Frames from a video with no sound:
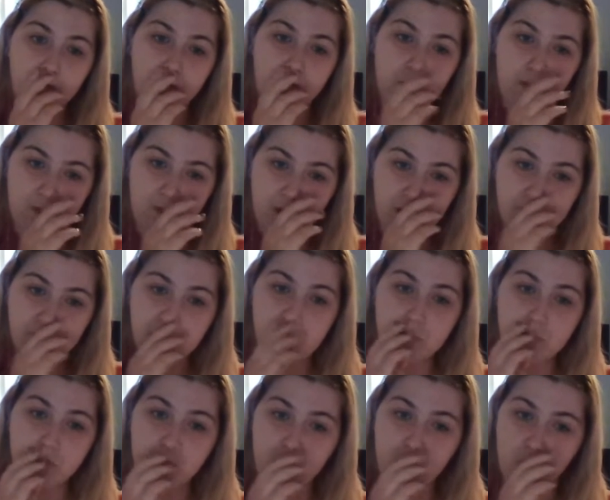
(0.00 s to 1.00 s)
I can't
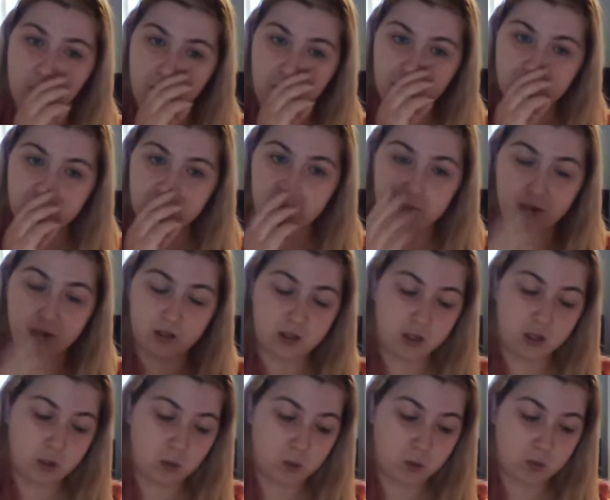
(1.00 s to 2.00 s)
remember how much, but
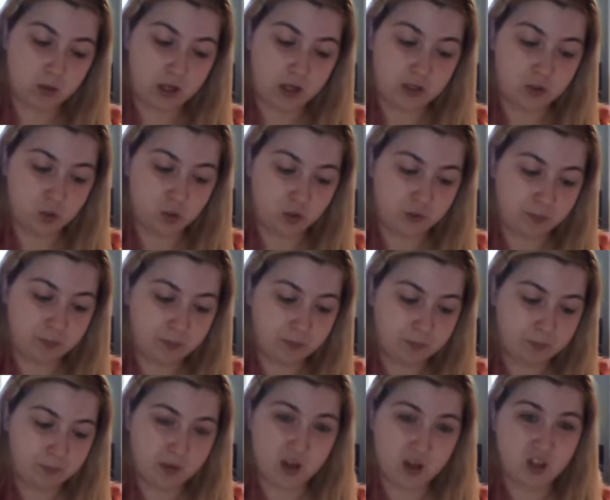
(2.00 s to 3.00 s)
you know, I sold them
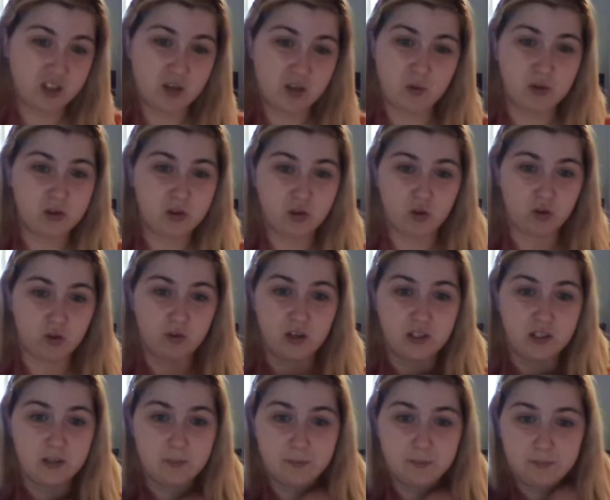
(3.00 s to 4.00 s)
because I wasn't going to
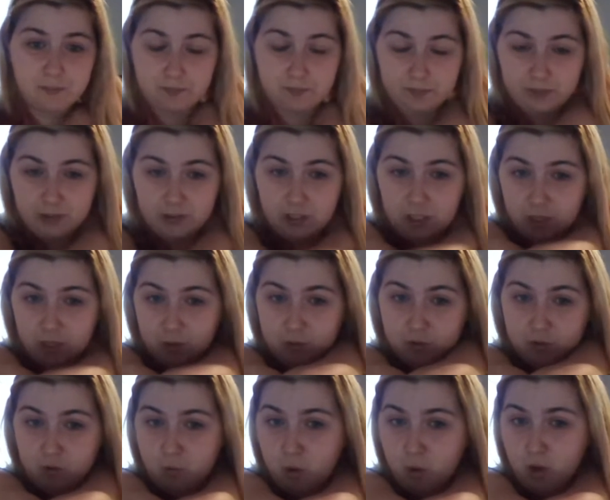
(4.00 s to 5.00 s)
read them. There's
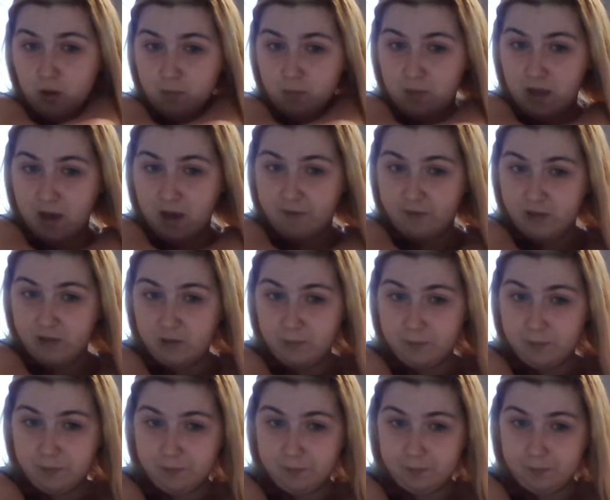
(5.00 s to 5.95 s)
no point in me having them.